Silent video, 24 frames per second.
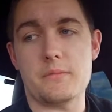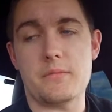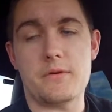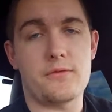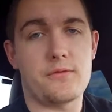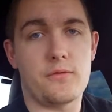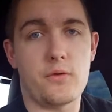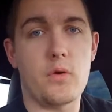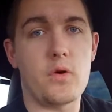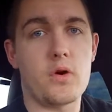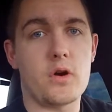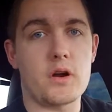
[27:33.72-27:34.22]

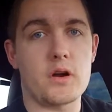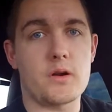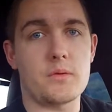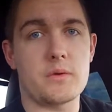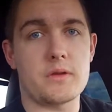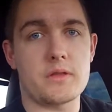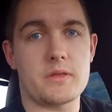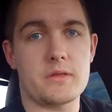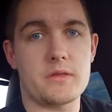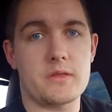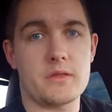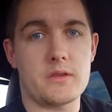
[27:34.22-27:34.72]
Before,
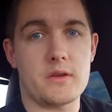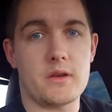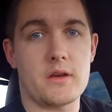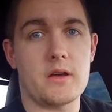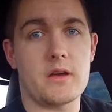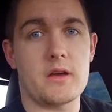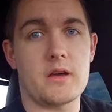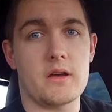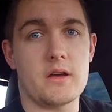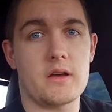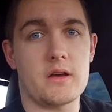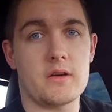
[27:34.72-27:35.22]
with
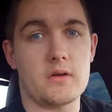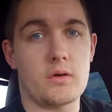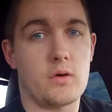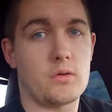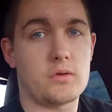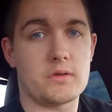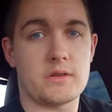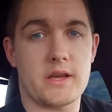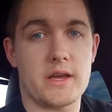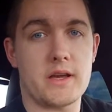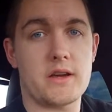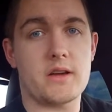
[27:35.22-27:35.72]
the
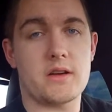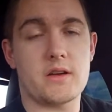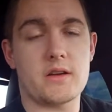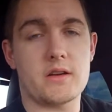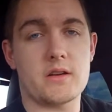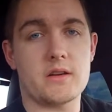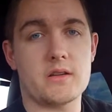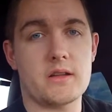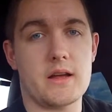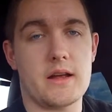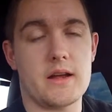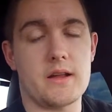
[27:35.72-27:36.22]
old
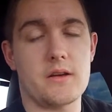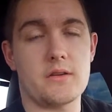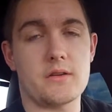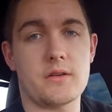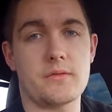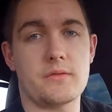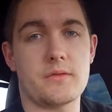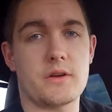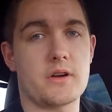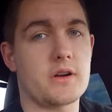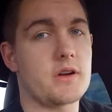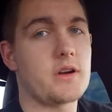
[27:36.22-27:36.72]
kicker line-out
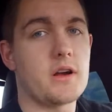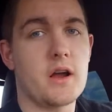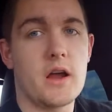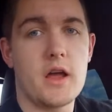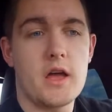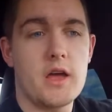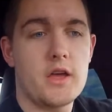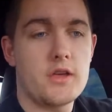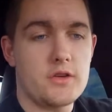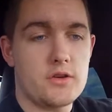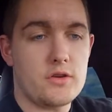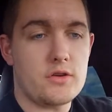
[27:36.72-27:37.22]
converter,
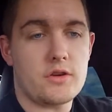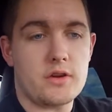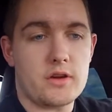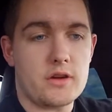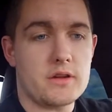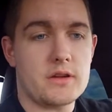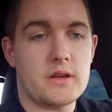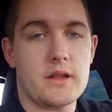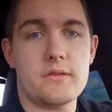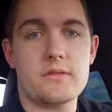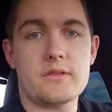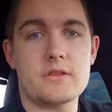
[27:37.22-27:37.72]
you
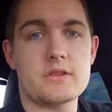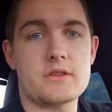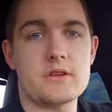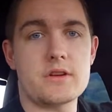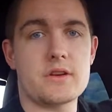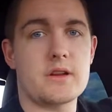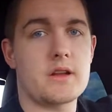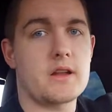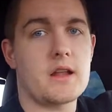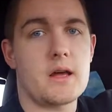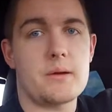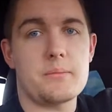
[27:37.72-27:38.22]
couldn't even
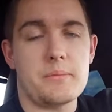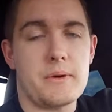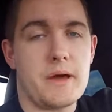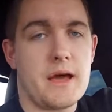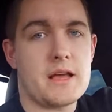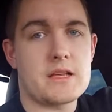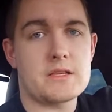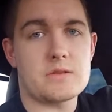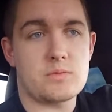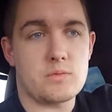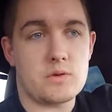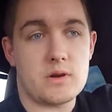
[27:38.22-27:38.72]
turn it up
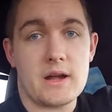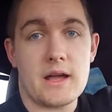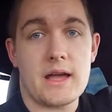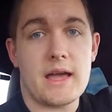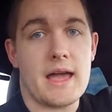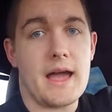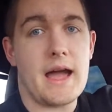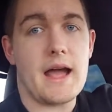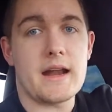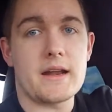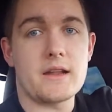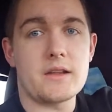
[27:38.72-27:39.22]
past where I
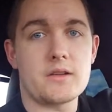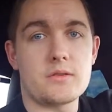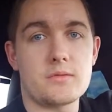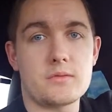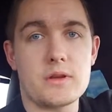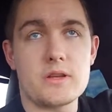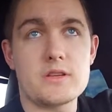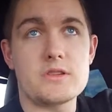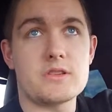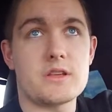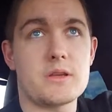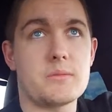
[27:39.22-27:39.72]
had it
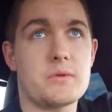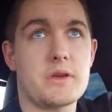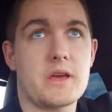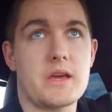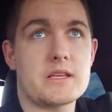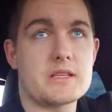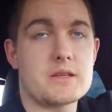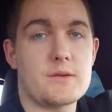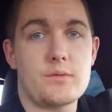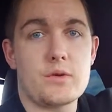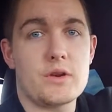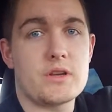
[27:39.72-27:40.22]
originally
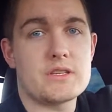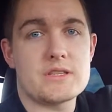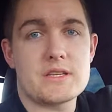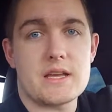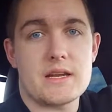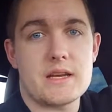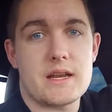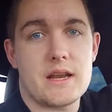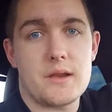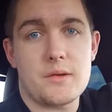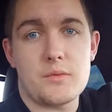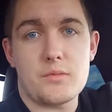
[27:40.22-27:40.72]
because it wouldn't
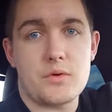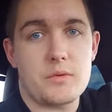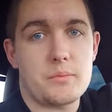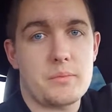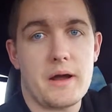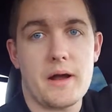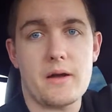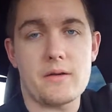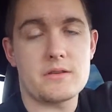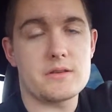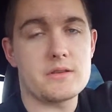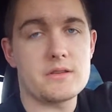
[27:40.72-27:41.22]
send any more
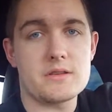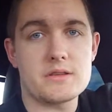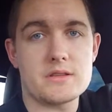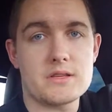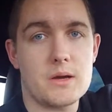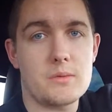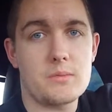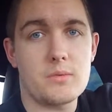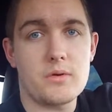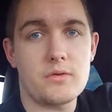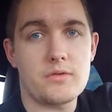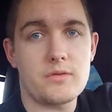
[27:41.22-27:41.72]
power to the
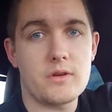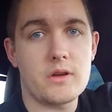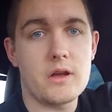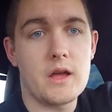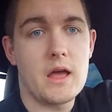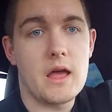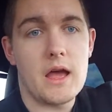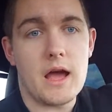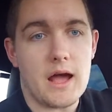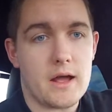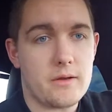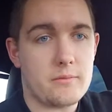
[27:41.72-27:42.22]
subwoofer.
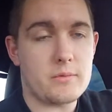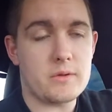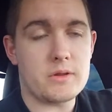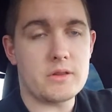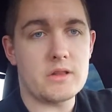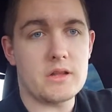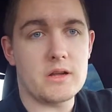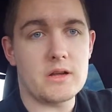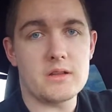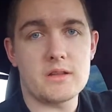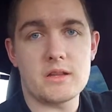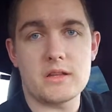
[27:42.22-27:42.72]
I
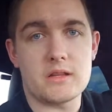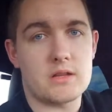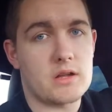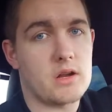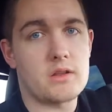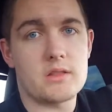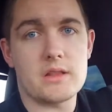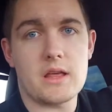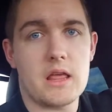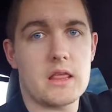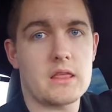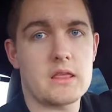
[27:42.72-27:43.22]
would literally
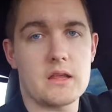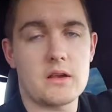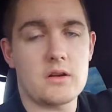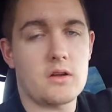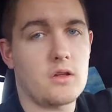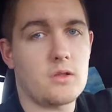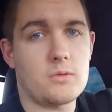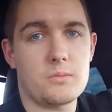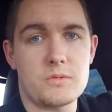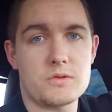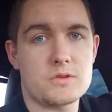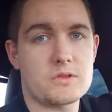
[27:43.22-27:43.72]
turn that thing
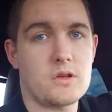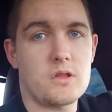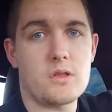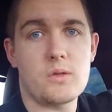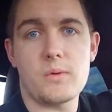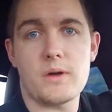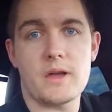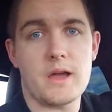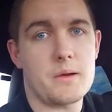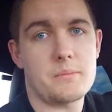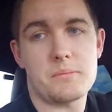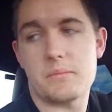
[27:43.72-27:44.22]
almost all
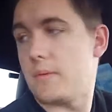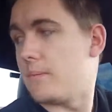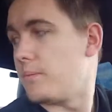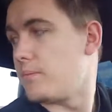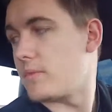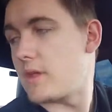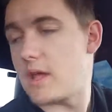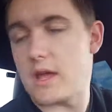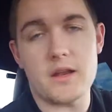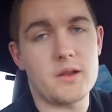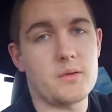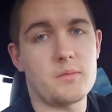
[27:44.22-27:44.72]
the way up
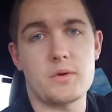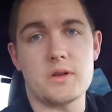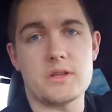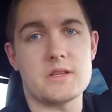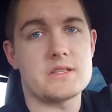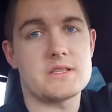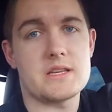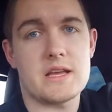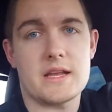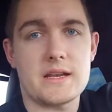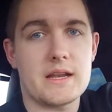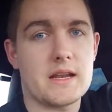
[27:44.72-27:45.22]
and it
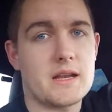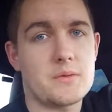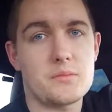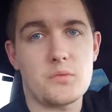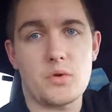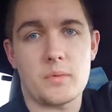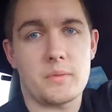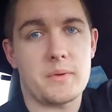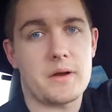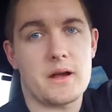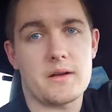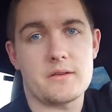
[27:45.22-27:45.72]
wouldn't send any
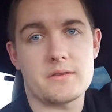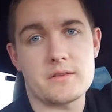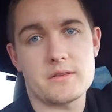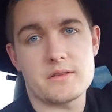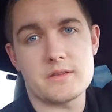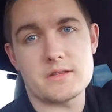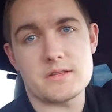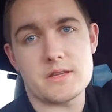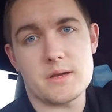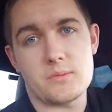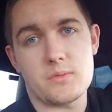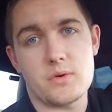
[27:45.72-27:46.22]
more power to
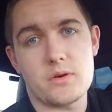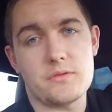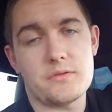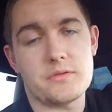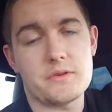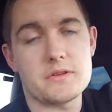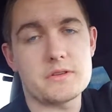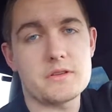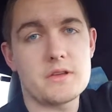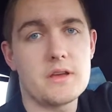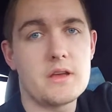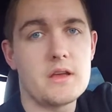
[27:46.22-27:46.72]
the
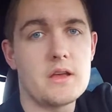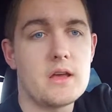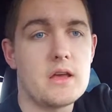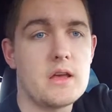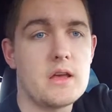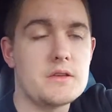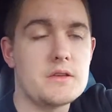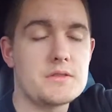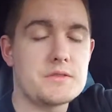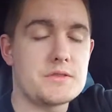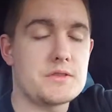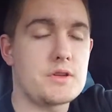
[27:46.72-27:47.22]
subwoofers.
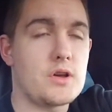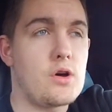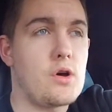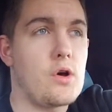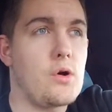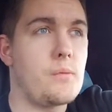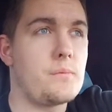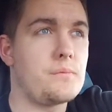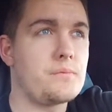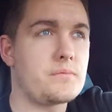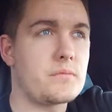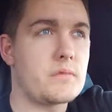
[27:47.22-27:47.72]

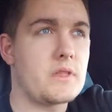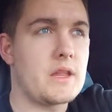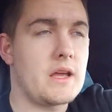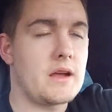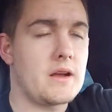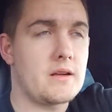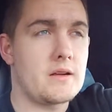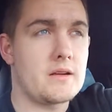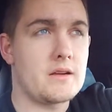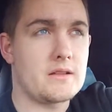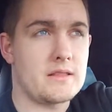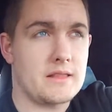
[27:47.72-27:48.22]
So
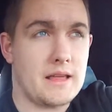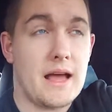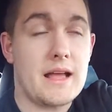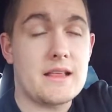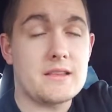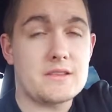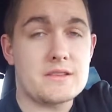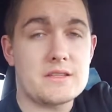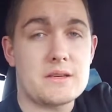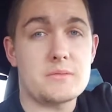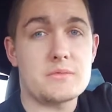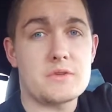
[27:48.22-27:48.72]

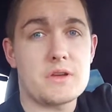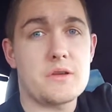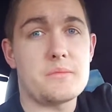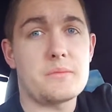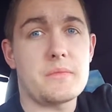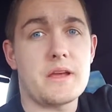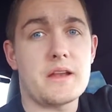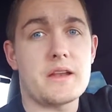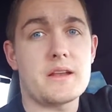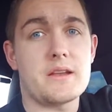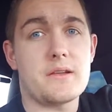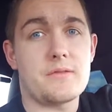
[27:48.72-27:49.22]
that seemed to have
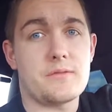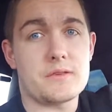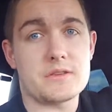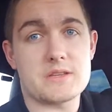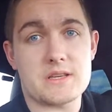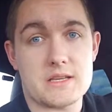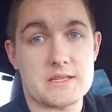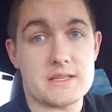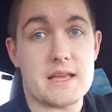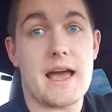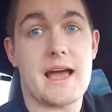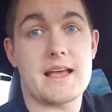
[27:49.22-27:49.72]
made a difference,
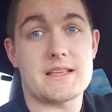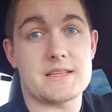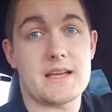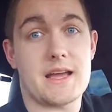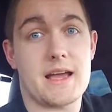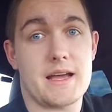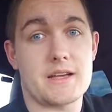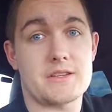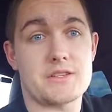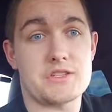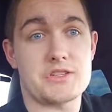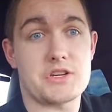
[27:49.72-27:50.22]
because as I
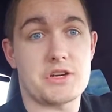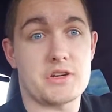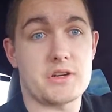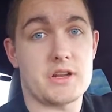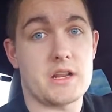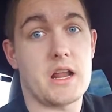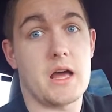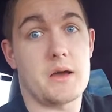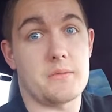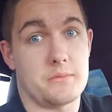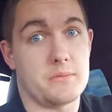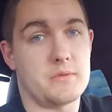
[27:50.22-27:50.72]
actually turned
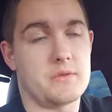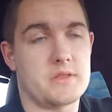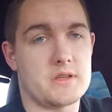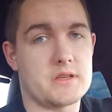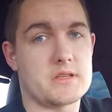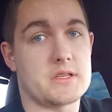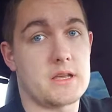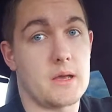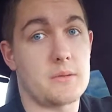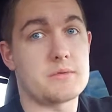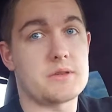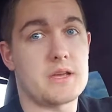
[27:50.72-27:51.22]
it up,
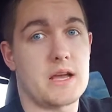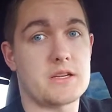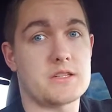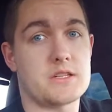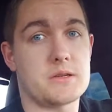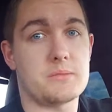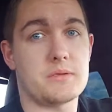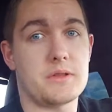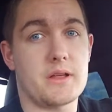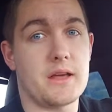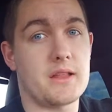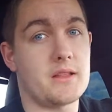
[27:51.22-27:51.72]
the subs
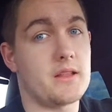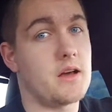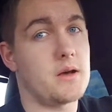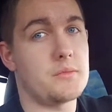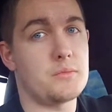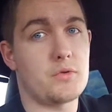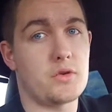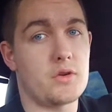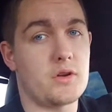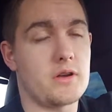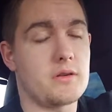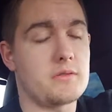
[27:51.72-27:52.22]
actually play a
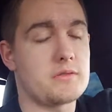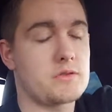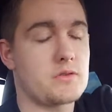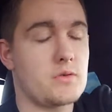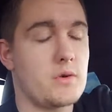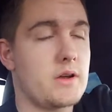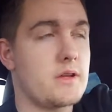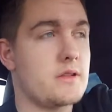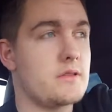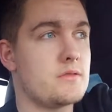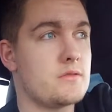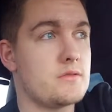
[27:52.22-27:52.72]
lot more. It was
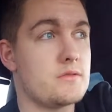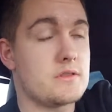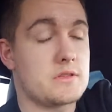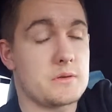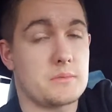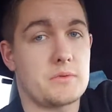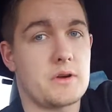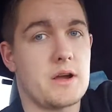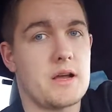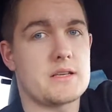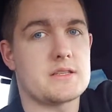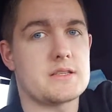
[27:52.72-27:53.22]
quite
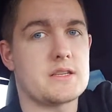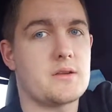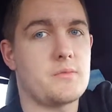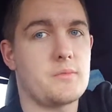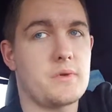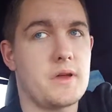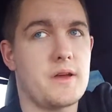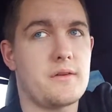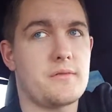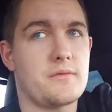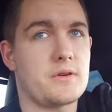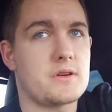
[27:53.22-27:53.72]
surprising to
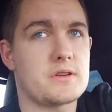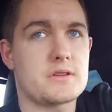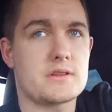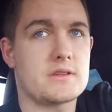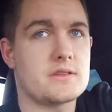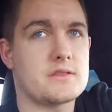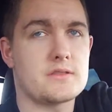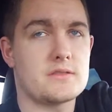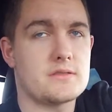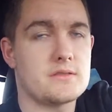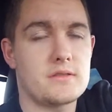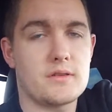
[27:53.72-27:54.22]
me at first
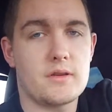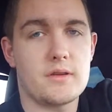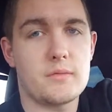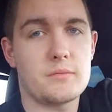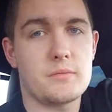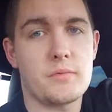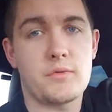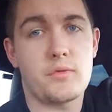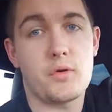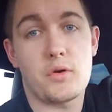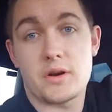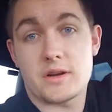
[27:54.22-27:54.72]
because
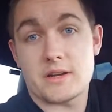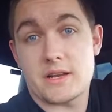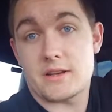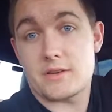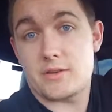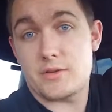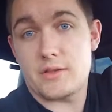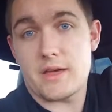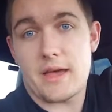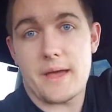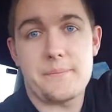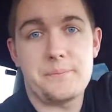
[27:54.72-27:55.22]
before it
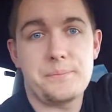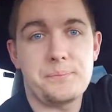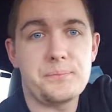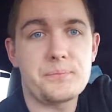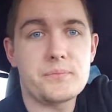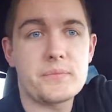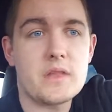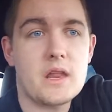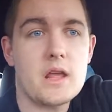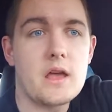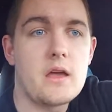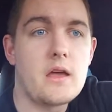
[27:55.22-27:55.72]
didn't do that.
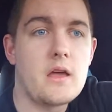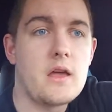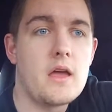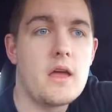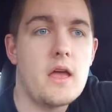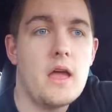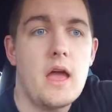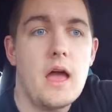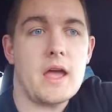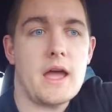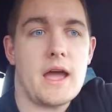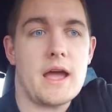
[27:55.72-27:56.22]

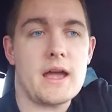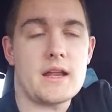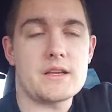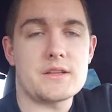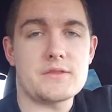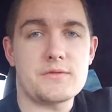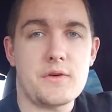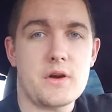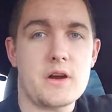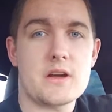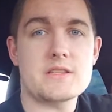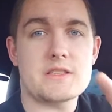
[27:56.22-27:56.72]
And
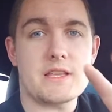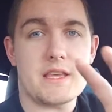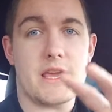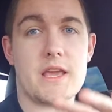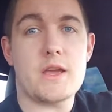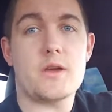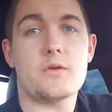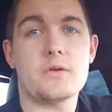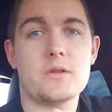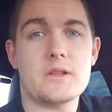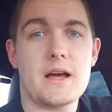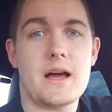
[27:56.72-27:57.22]
as far as the
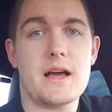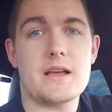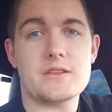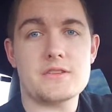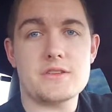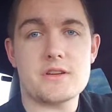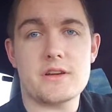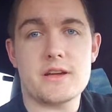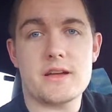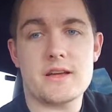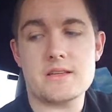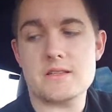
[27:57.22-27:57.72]

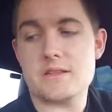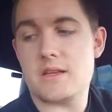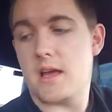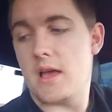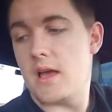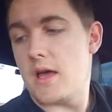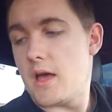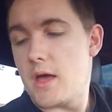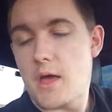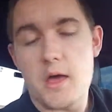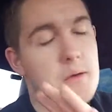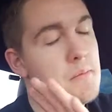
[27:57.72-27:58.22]
equalizer is,
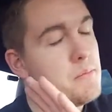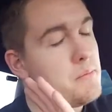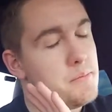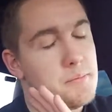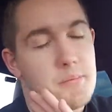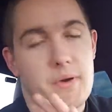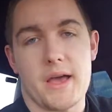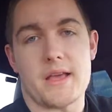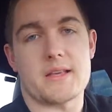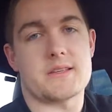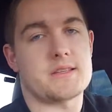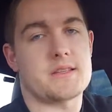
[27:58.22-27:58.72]

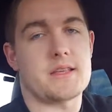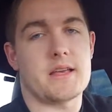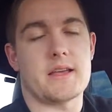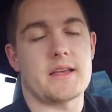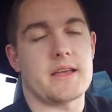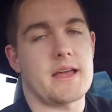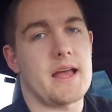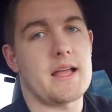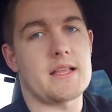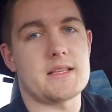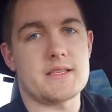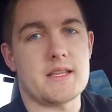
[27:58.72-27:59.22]
best
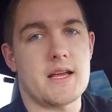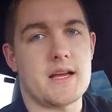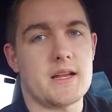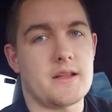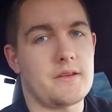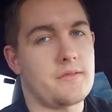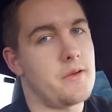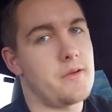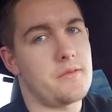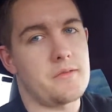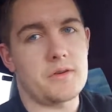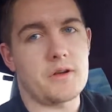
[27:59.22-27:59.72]
thing hands down
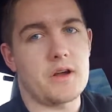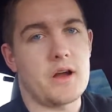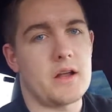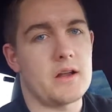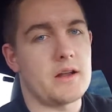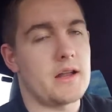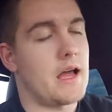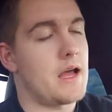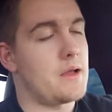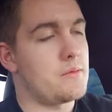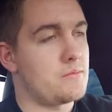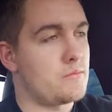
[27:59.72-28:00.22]
I've ever
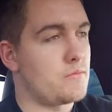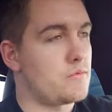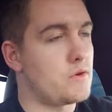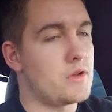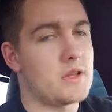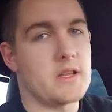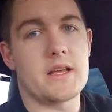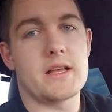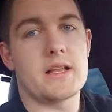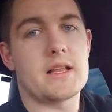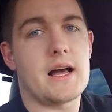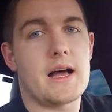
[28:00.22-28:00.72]
gotten. I'm
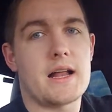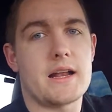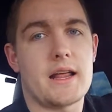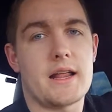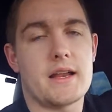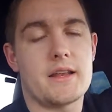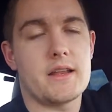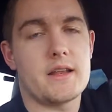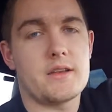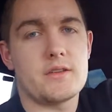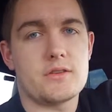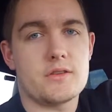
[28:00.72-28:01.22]
really glad
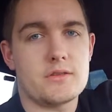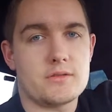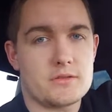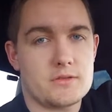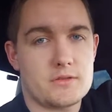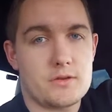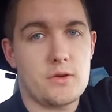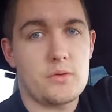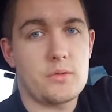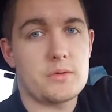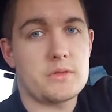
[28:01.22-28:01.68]
I didn't just